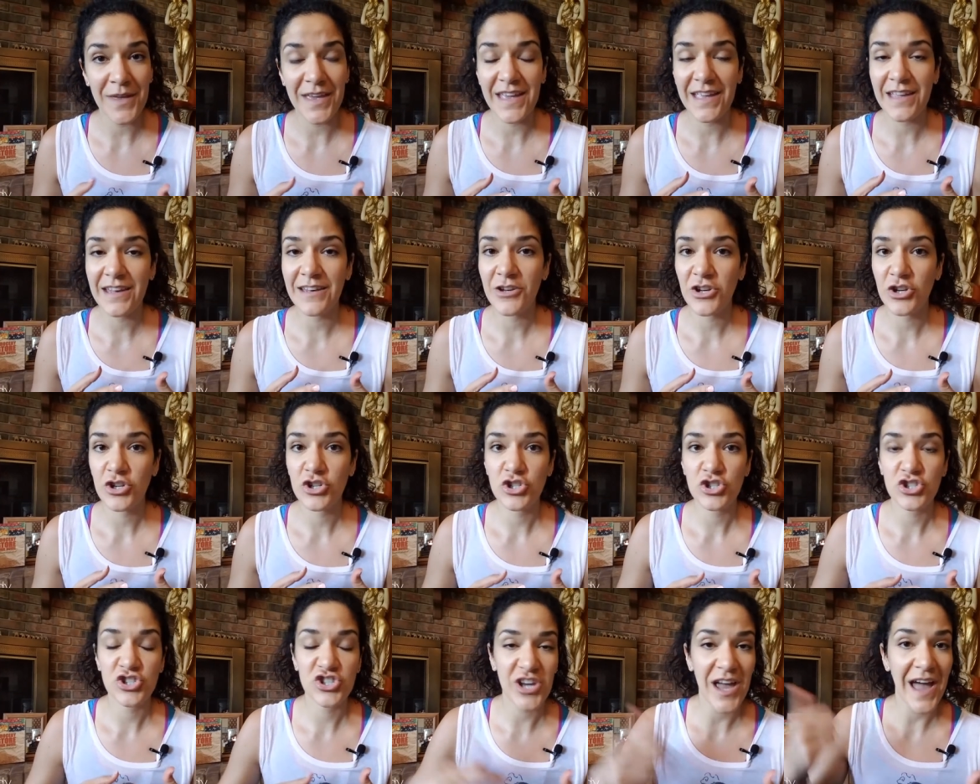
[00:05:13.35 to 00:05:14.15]
it
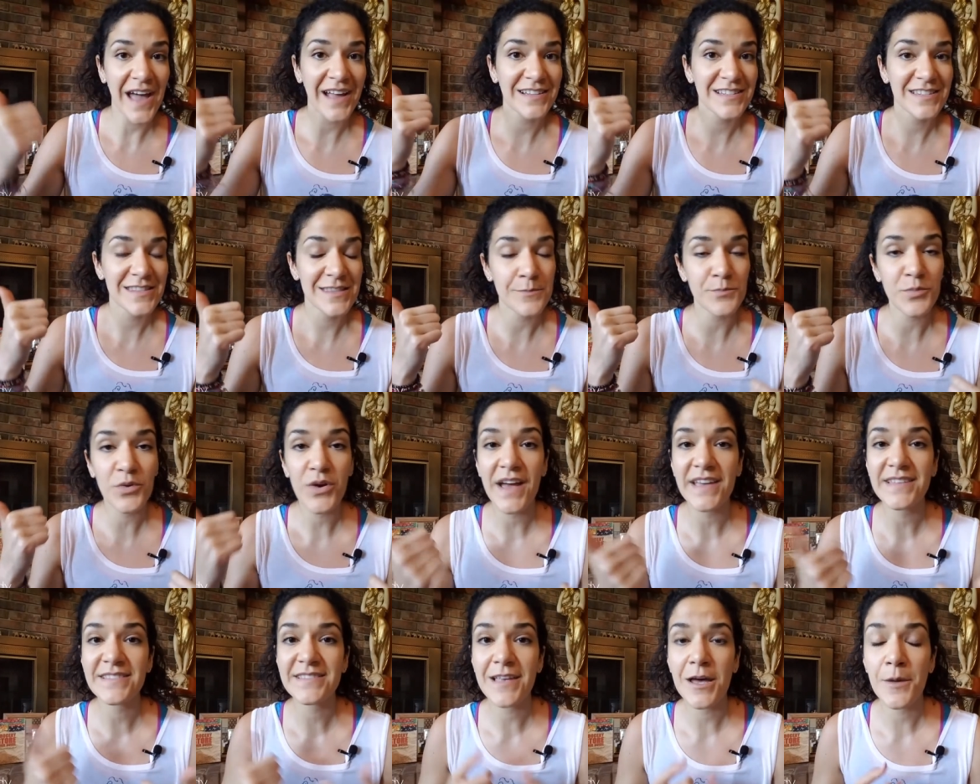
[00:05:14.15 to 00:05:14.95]
jacked the
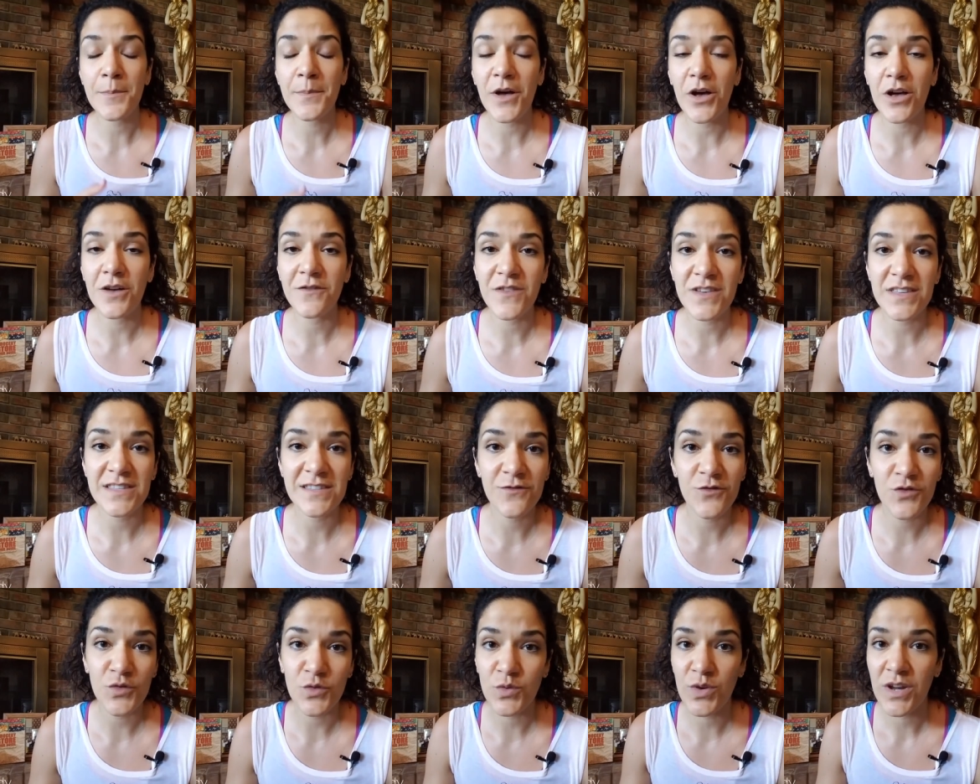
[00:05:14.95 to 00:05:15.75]
price up of his
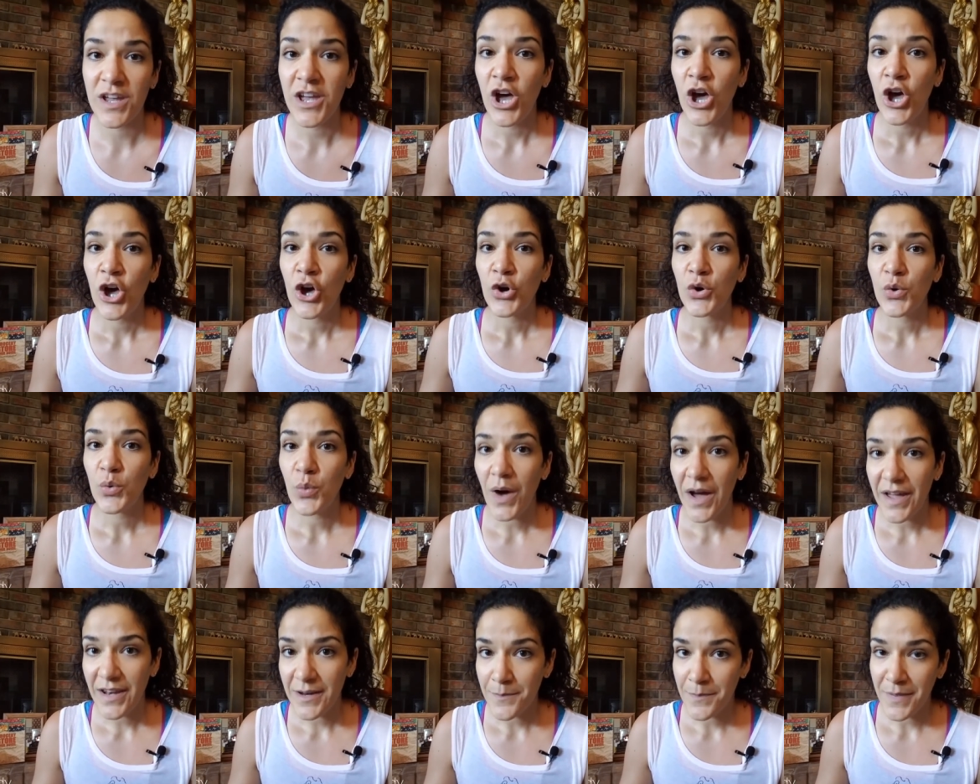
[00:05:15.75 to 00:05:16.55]
food
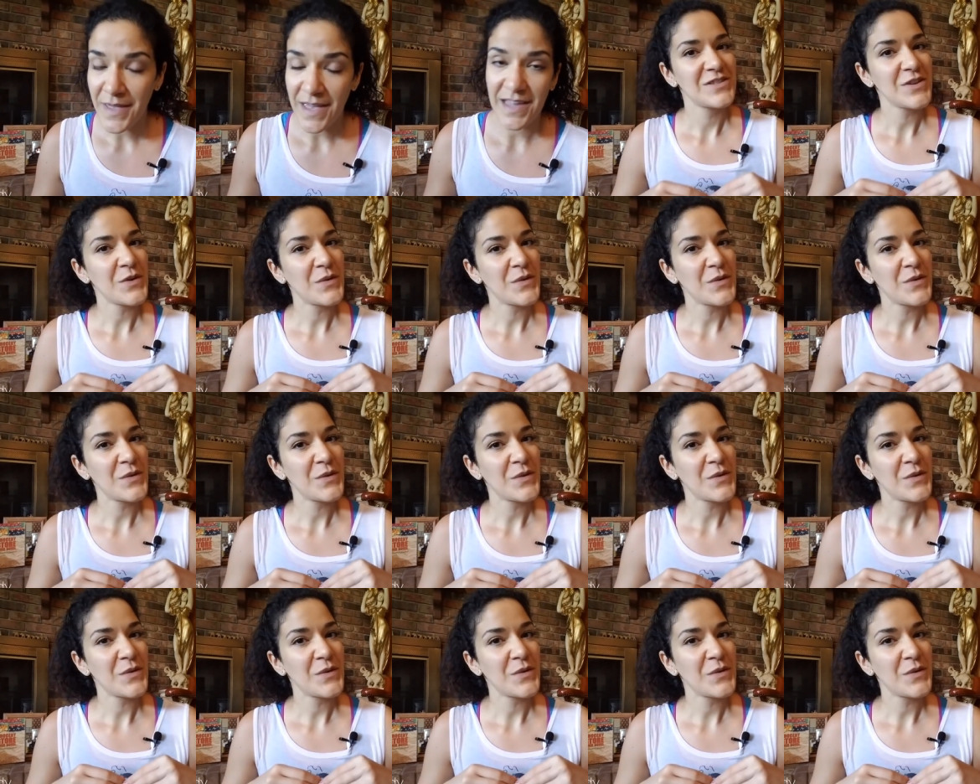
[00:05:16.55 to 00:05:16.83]
quite a bit.